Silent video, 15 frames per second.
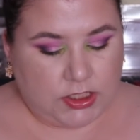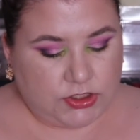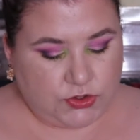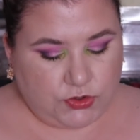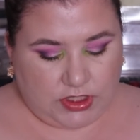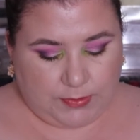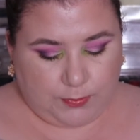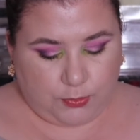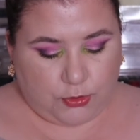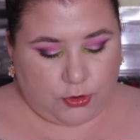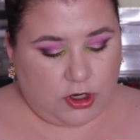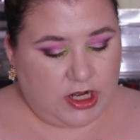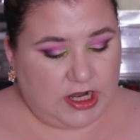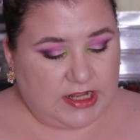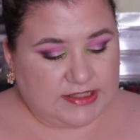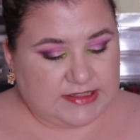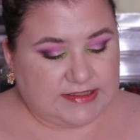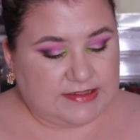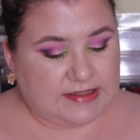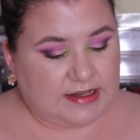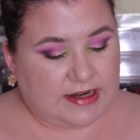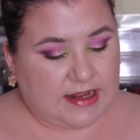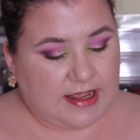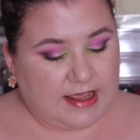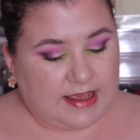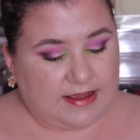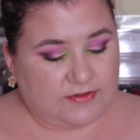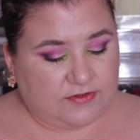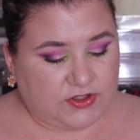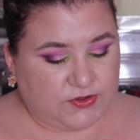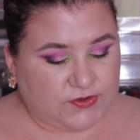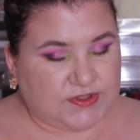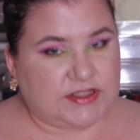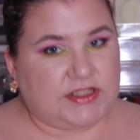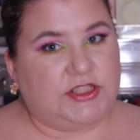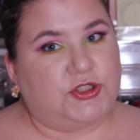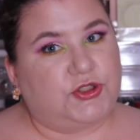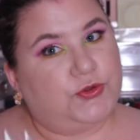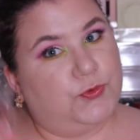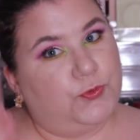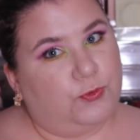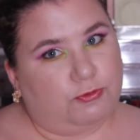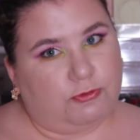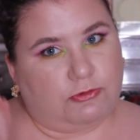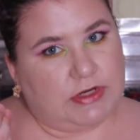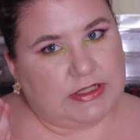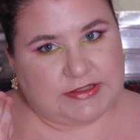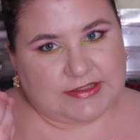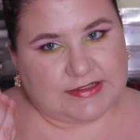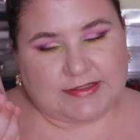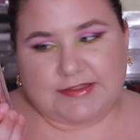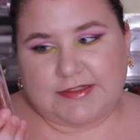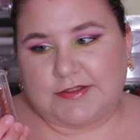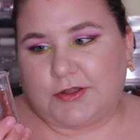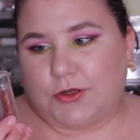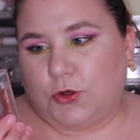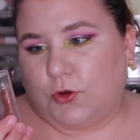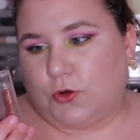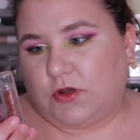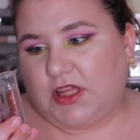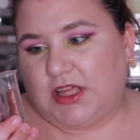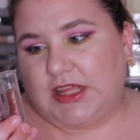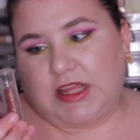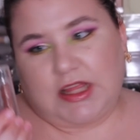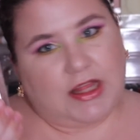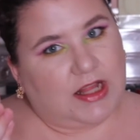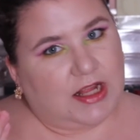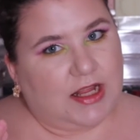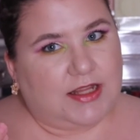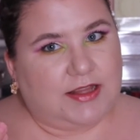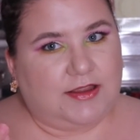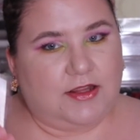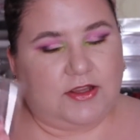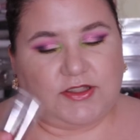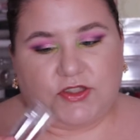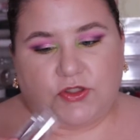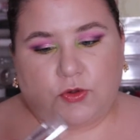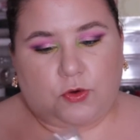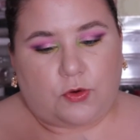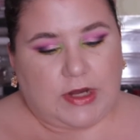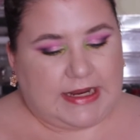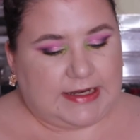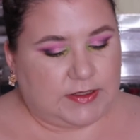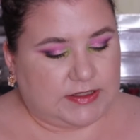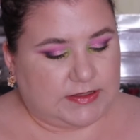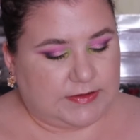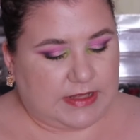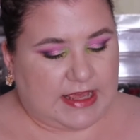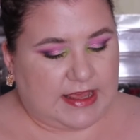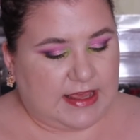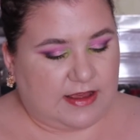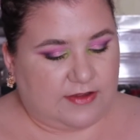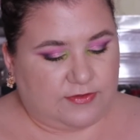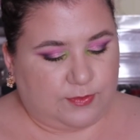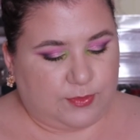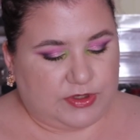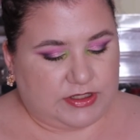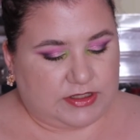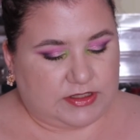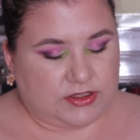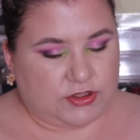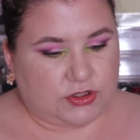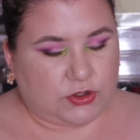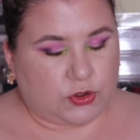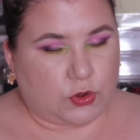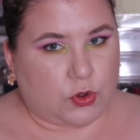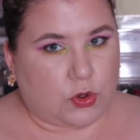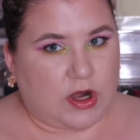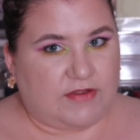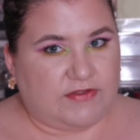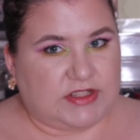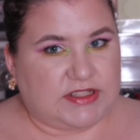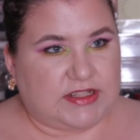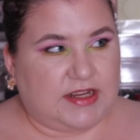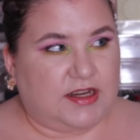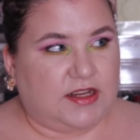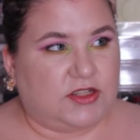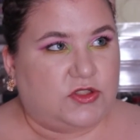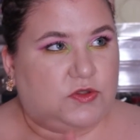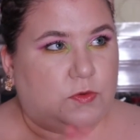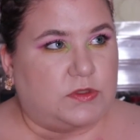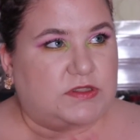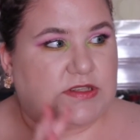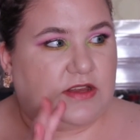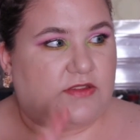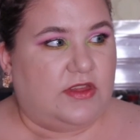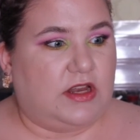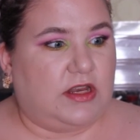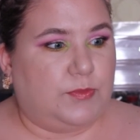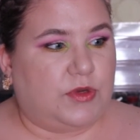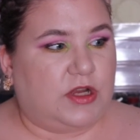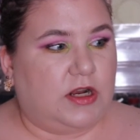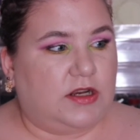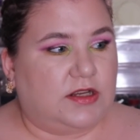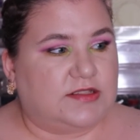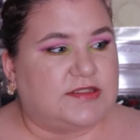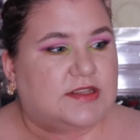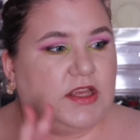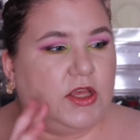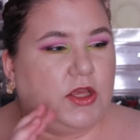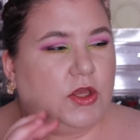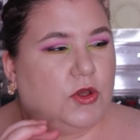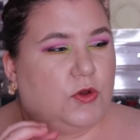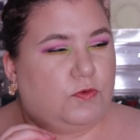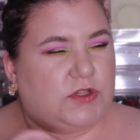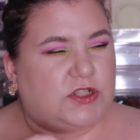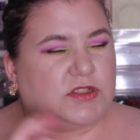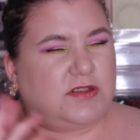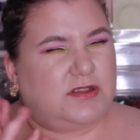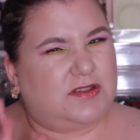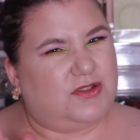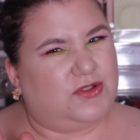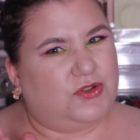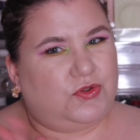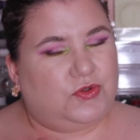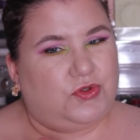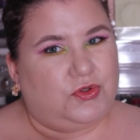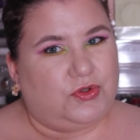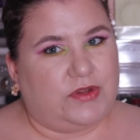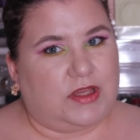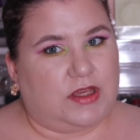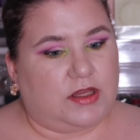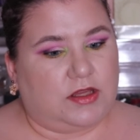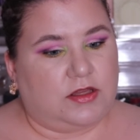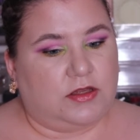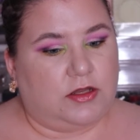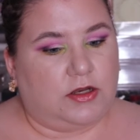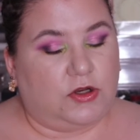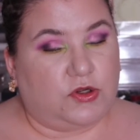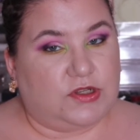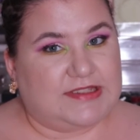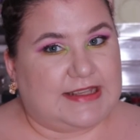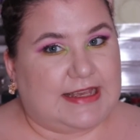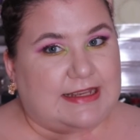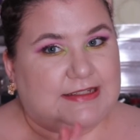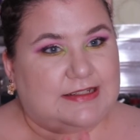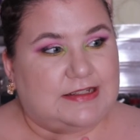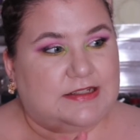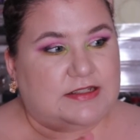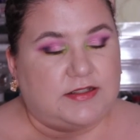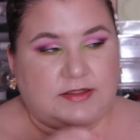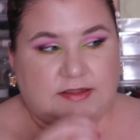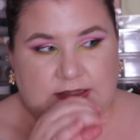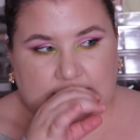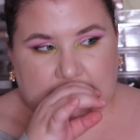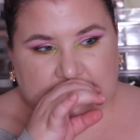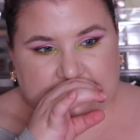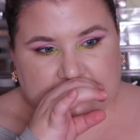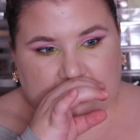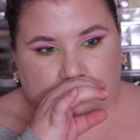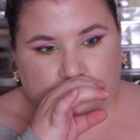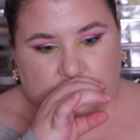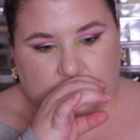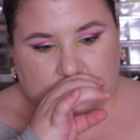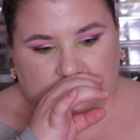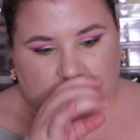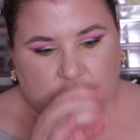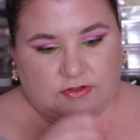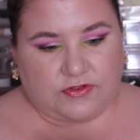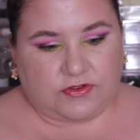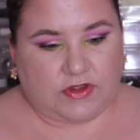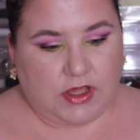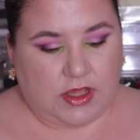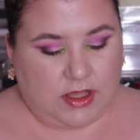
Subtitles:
Two lip products that I have used each once, so not so great. I have been gravitating towards other lip colors, which is also due to the looks I did the last couple of